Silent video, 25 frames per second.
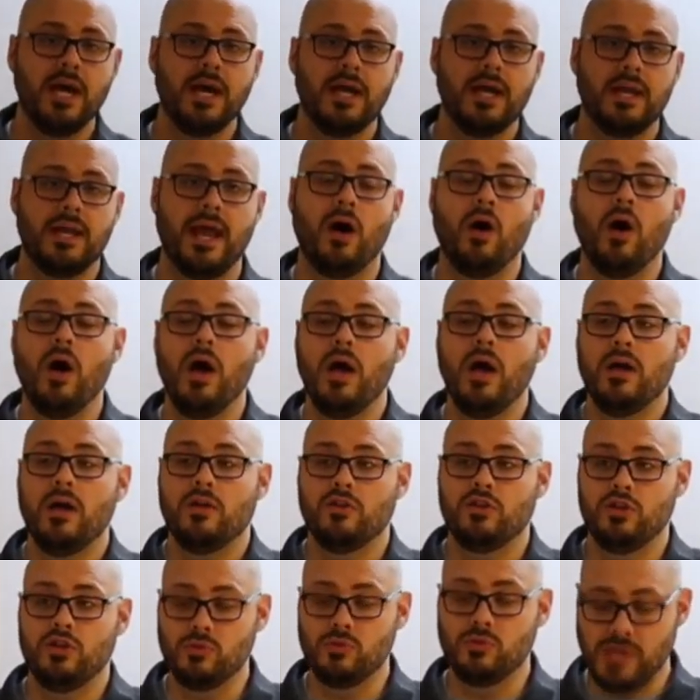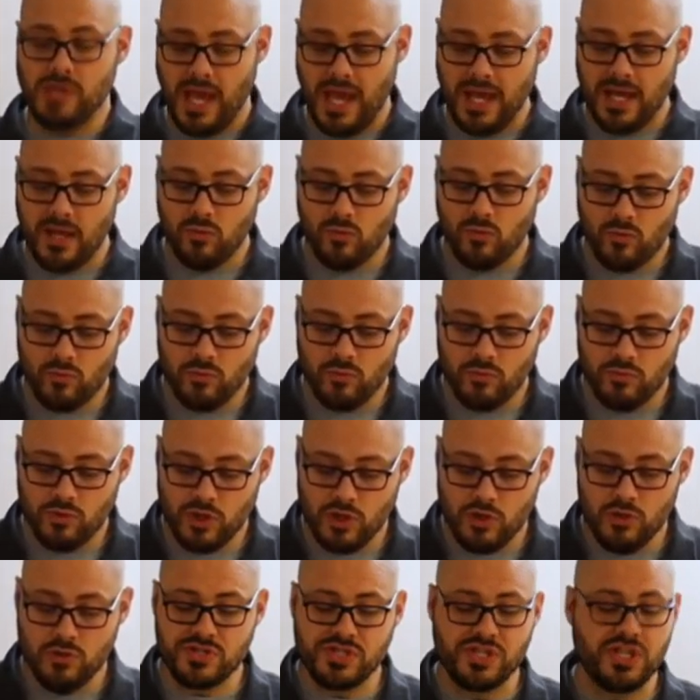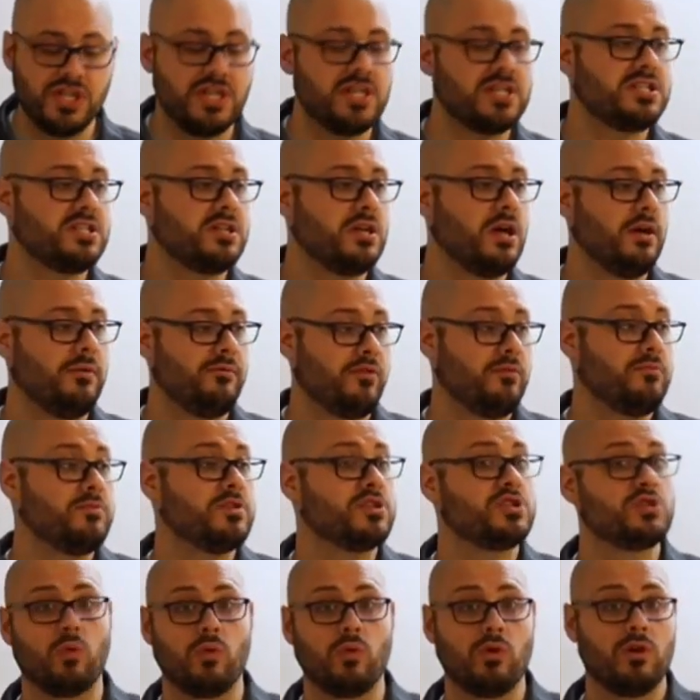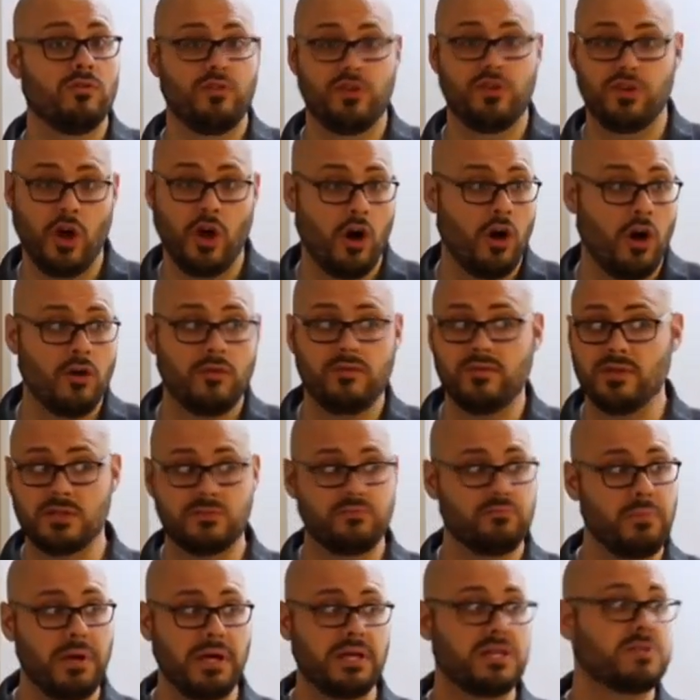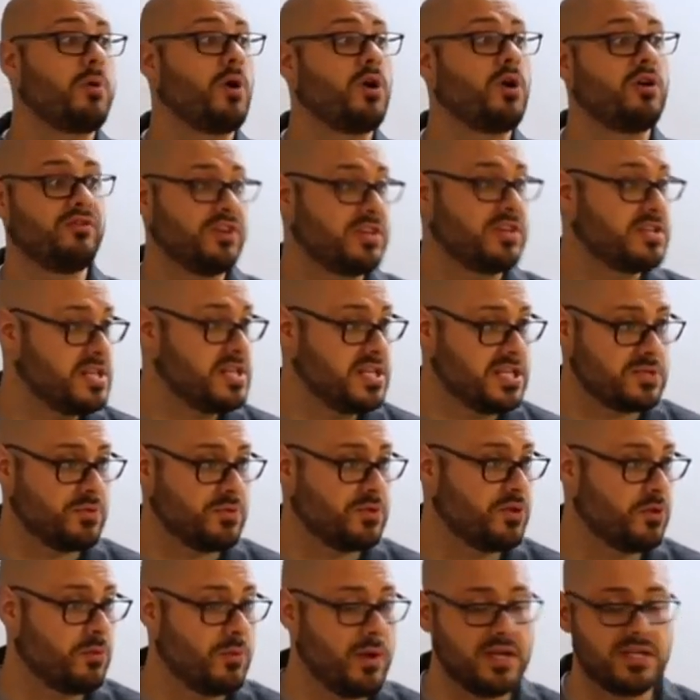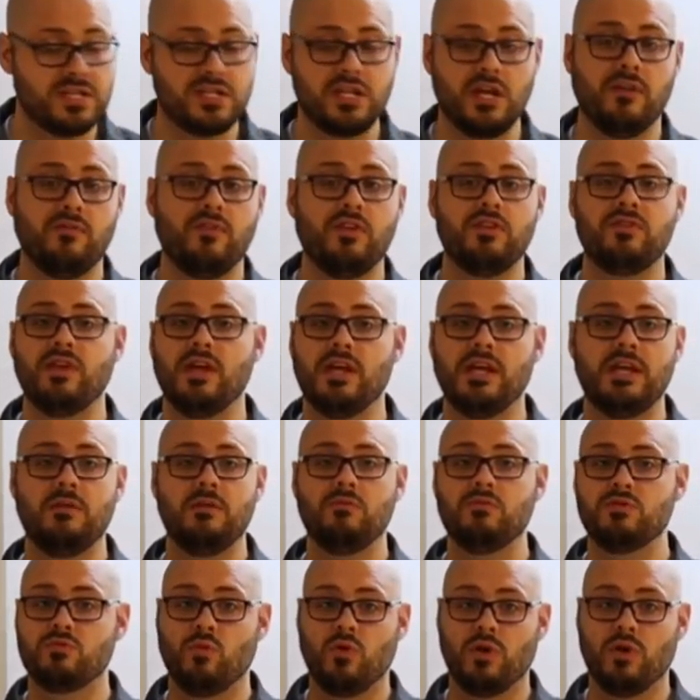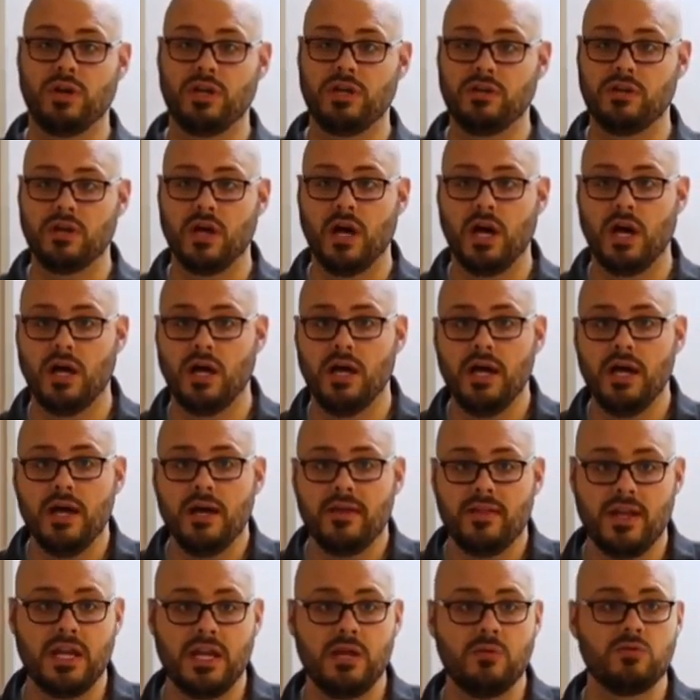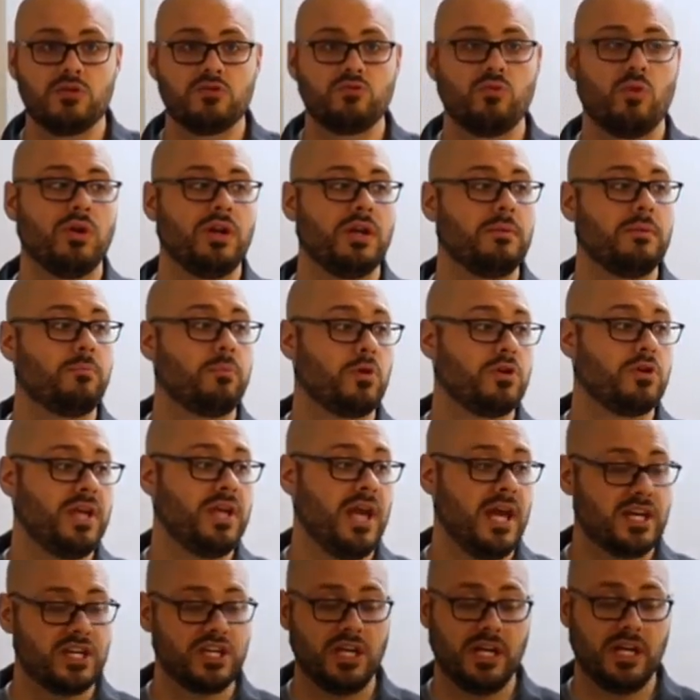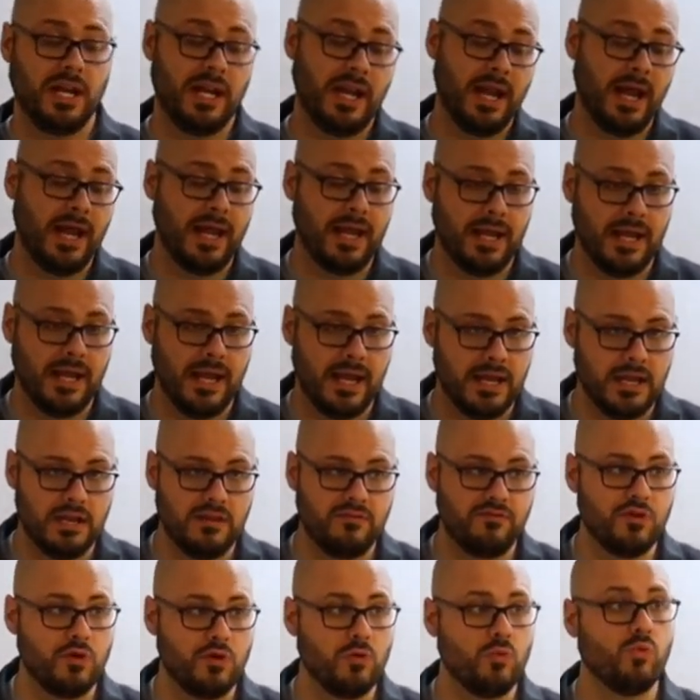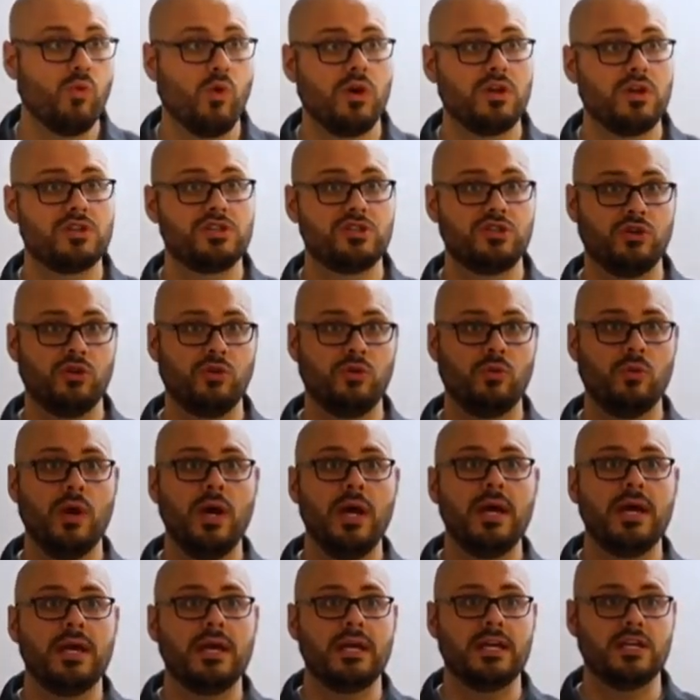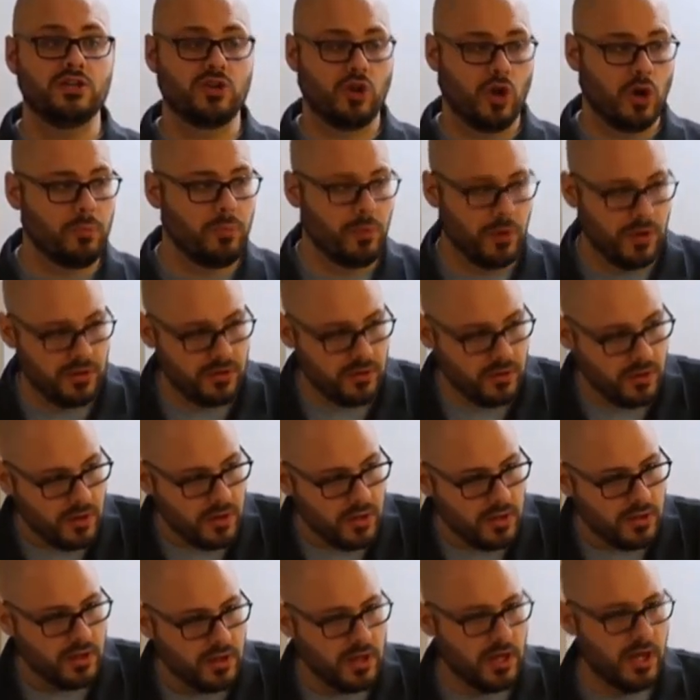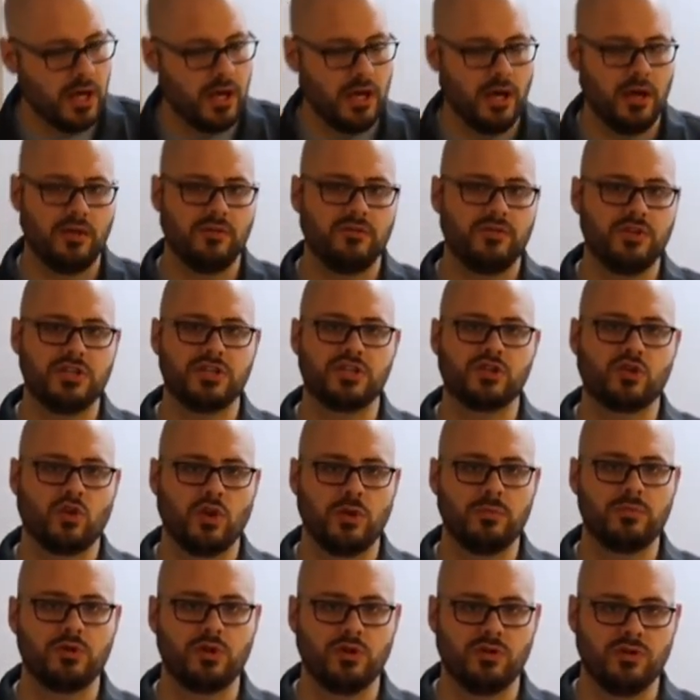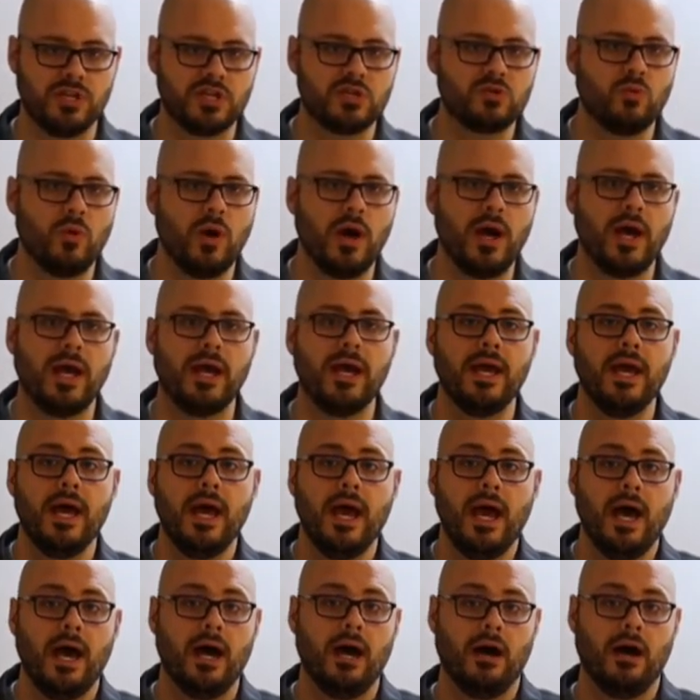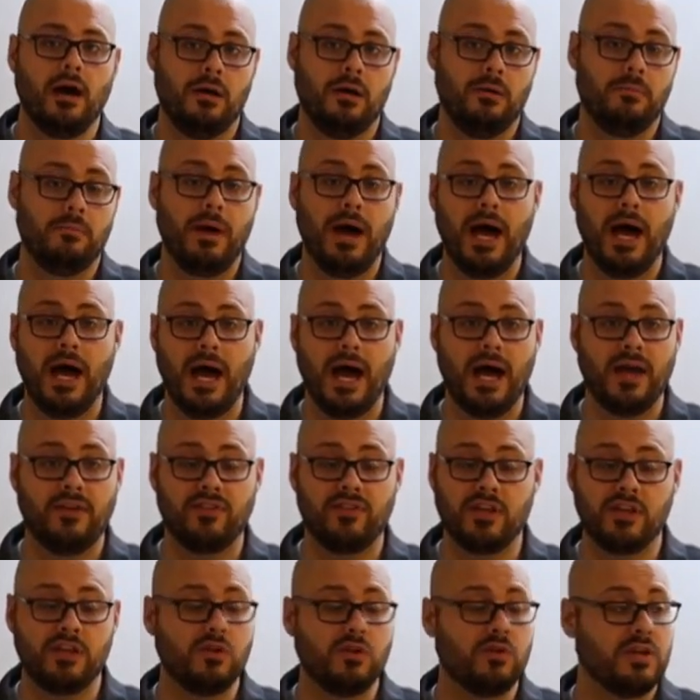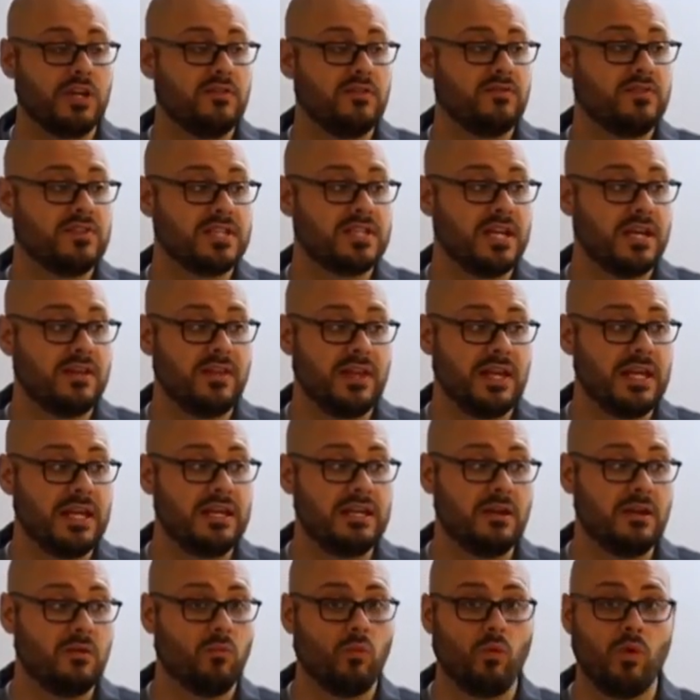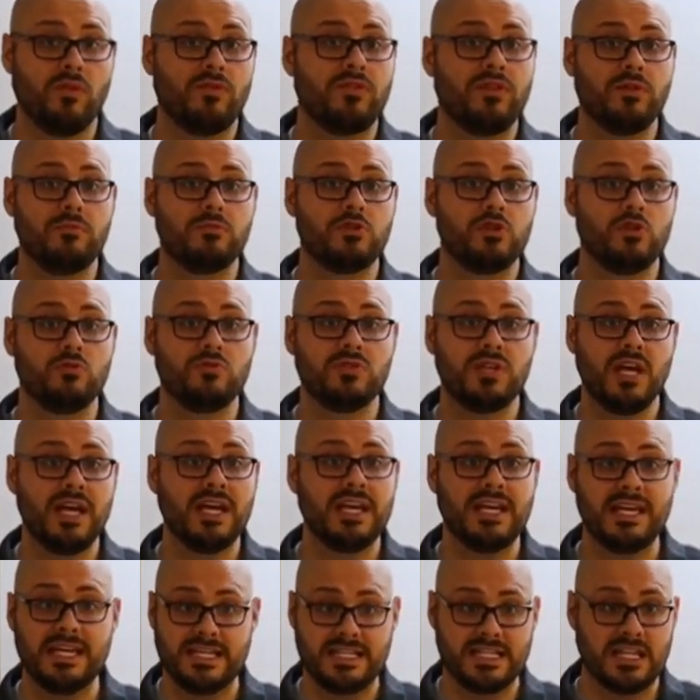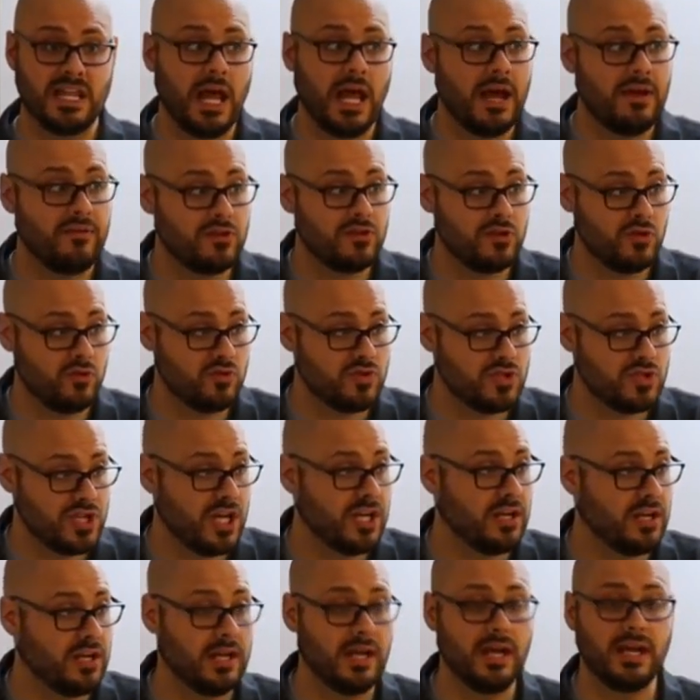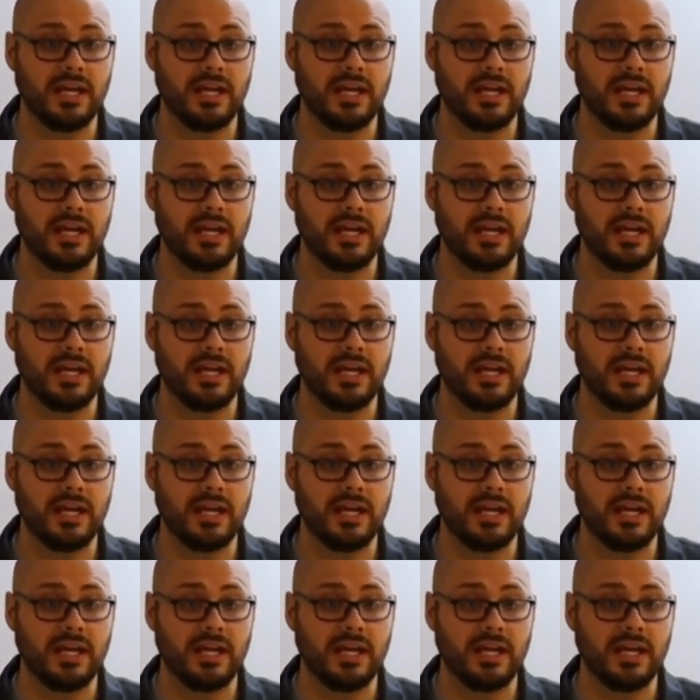Now, you can use this uh, from the sword of the dog. This makes perfect sense with the rest of it, that he was wanting, uh, that he was wanting protection, and, and, and if you want to interpret Uh, this scripture this way, um, I, I think you could even say that he didn't want them to take his life too suddenly.